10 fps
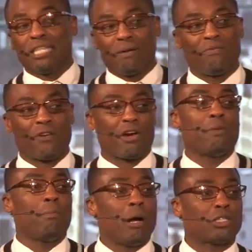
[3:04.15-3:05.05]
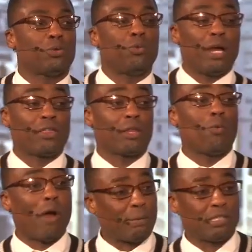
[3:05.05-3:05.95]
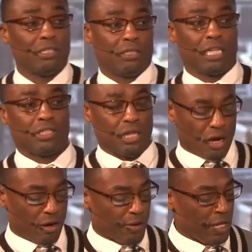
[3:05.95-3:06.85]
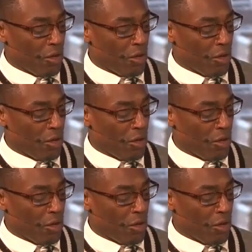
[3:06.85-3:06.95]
up very much with Webster's dictionary.